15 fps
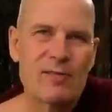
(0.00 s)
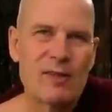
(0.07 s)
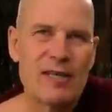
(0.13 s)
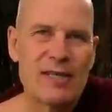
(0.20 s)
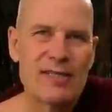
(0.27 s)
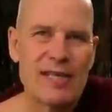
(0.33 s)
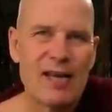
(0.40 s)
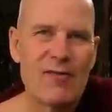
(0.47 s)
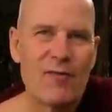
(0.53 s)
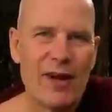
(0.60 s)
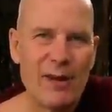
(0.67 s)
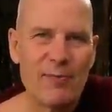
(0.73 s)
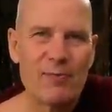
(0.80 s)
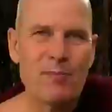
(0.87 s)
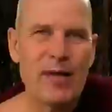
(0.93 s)
because I
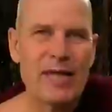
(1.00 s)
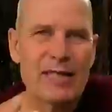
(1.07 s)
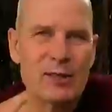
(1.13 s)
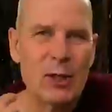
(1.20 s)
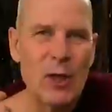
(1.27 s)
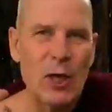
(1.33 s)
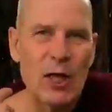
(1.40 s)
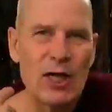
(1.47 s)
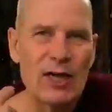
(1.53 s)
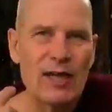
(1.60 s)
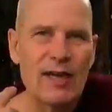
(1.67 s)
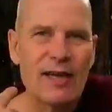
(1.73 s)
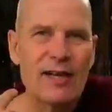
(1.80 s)
wrapped my doll,